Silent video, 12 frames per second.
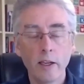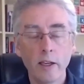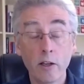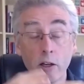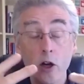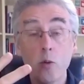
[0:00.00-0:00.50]

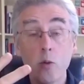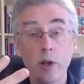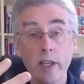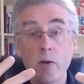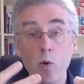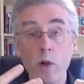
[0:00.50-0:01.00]

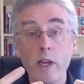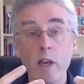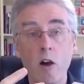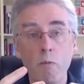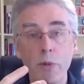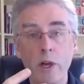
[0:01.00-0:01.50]
Globally, we
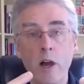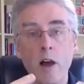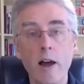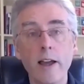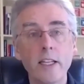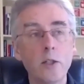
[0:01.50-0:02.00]
are
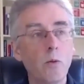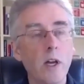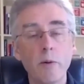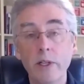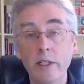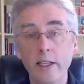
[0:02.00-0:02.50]
behind
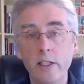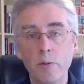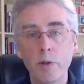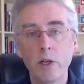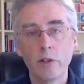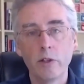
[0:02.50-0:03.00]
where we need to
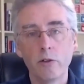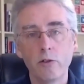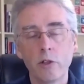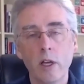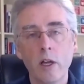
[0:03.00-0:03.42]
be on those